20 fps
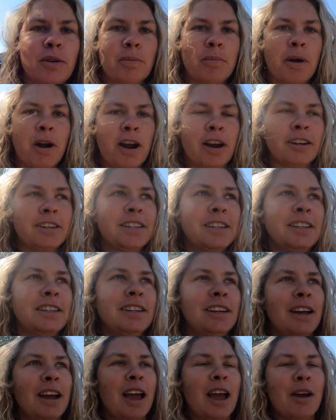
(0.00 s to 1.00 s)
we parked
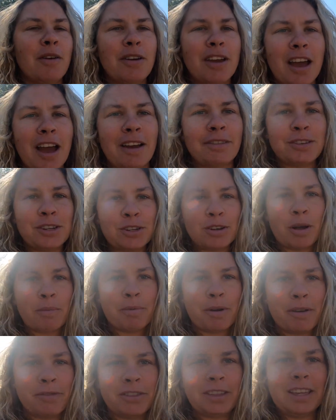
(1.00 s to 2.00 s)
and we have to
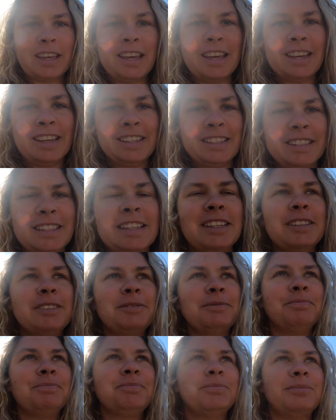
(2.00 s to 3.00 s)
drop off the keys
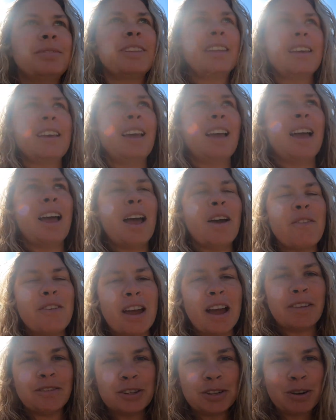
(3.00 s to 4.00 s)
and
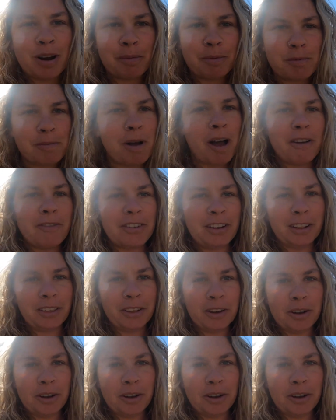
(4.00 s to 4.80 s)
we have to drop them off in a